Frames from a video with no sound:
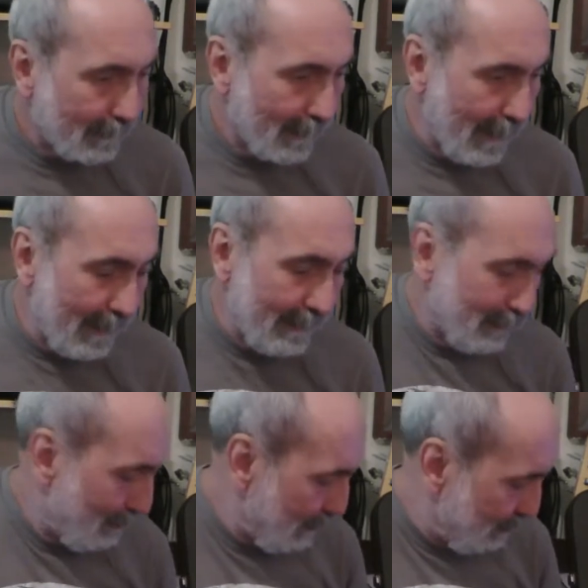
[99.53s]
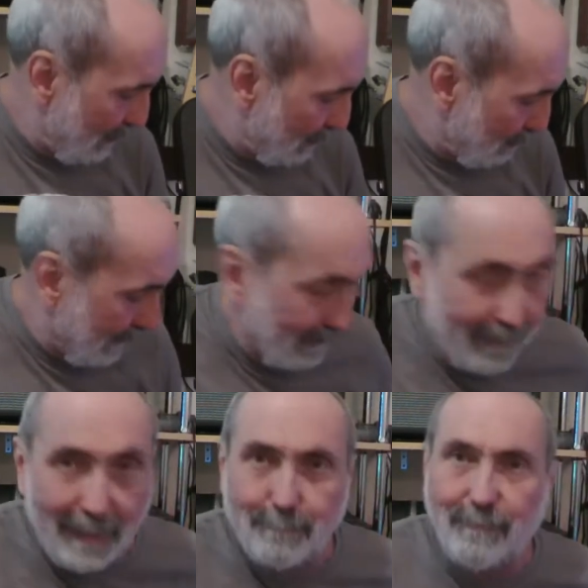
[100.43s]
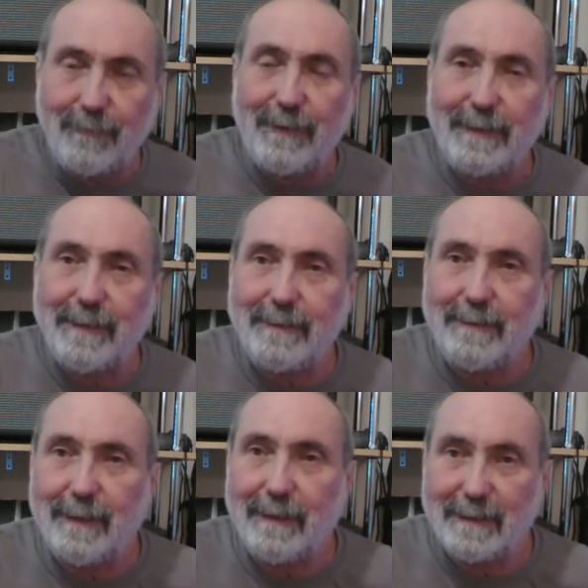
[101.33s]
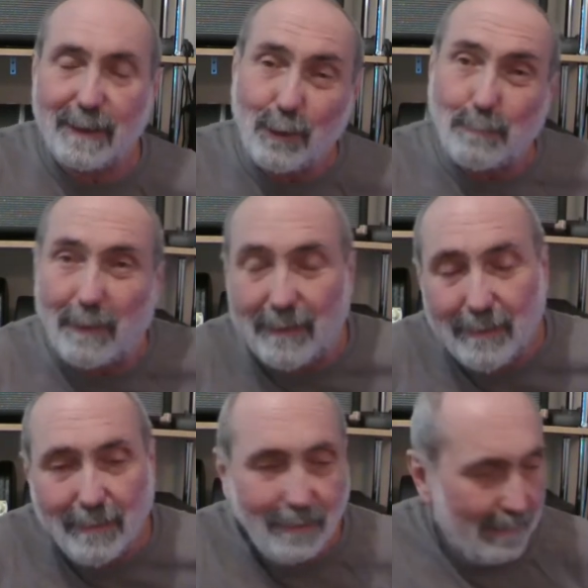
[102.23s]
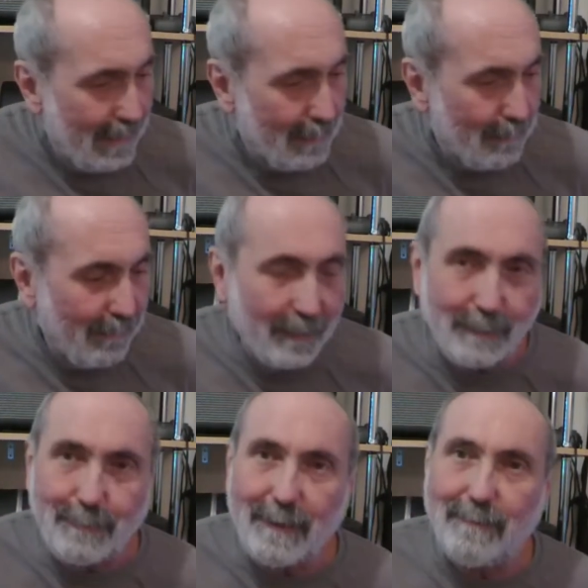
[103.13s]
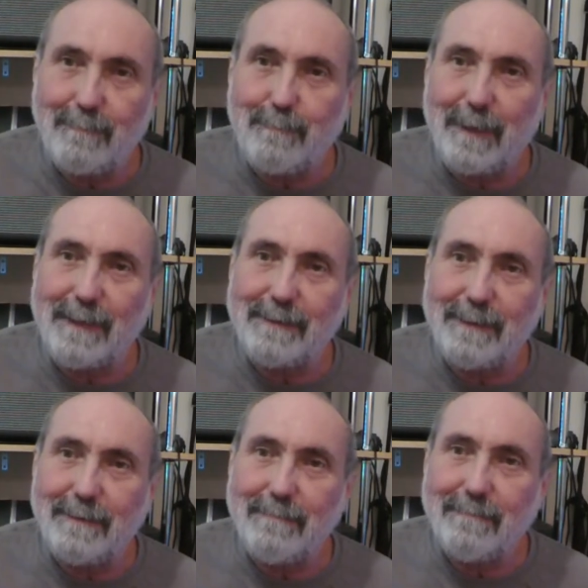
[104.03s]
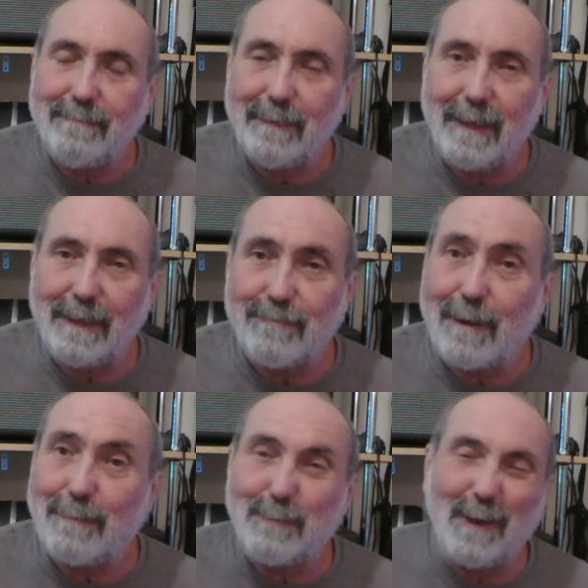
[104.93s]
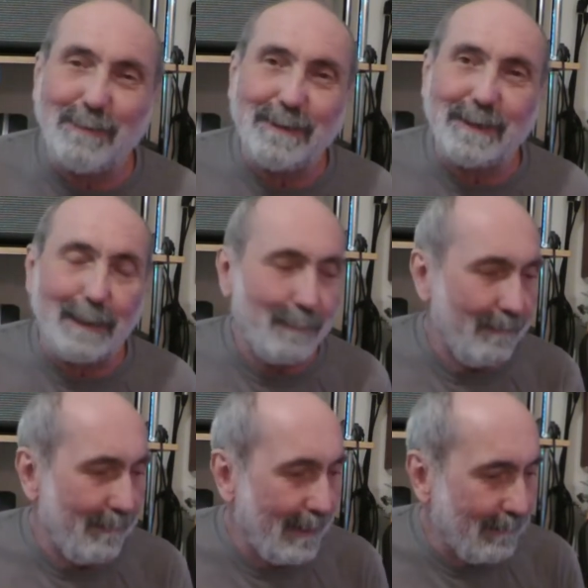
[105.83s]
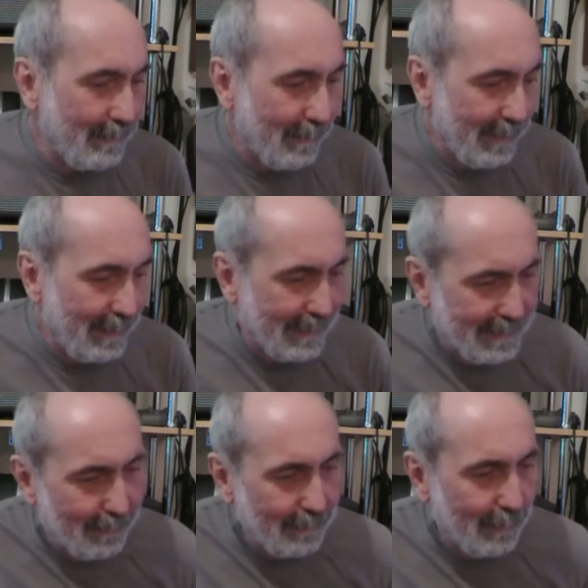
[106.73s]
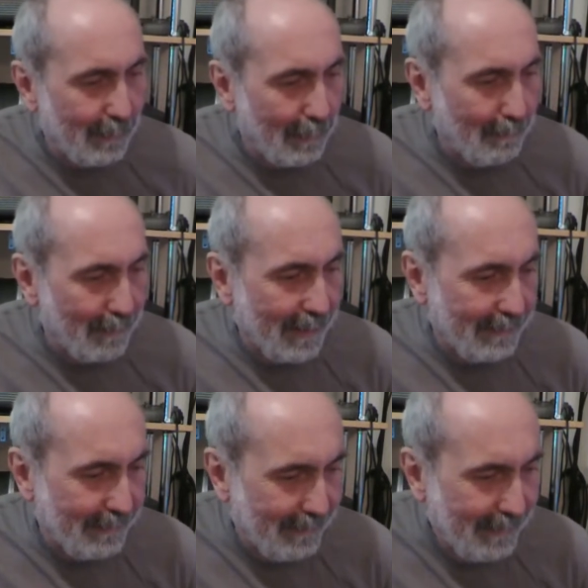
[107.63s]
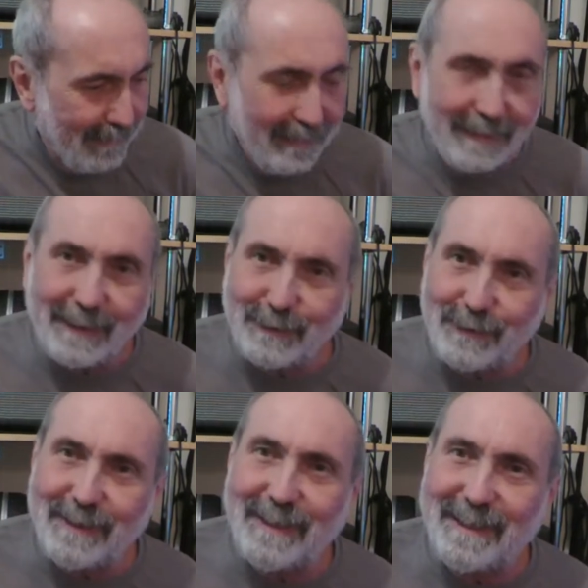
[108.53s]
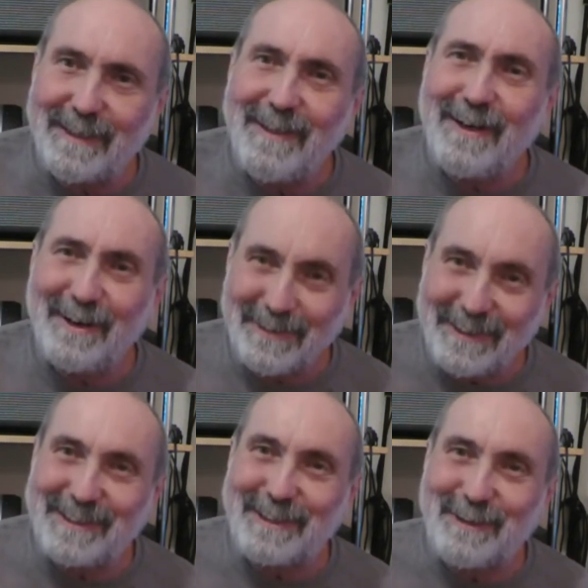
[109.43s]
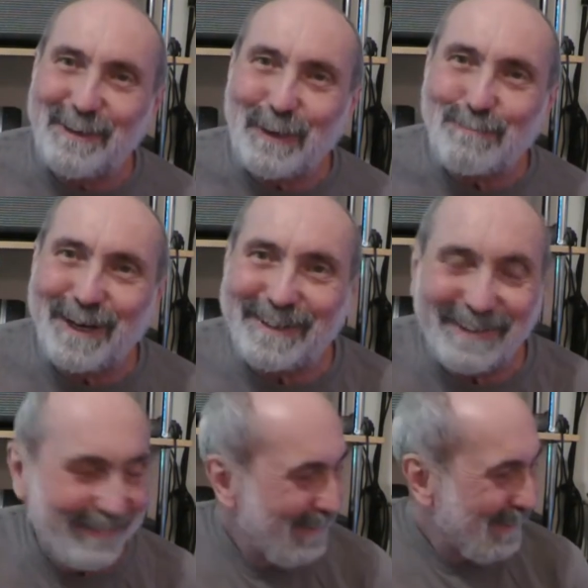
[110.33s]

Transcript: And it's on my trio pedal, and that provided, it's a looper, and it provides a bit of bass and drum as well, just add a bit of flavour to it. And that's how I do a lot of my practice. And as you can hear, I need to do a lot of practice.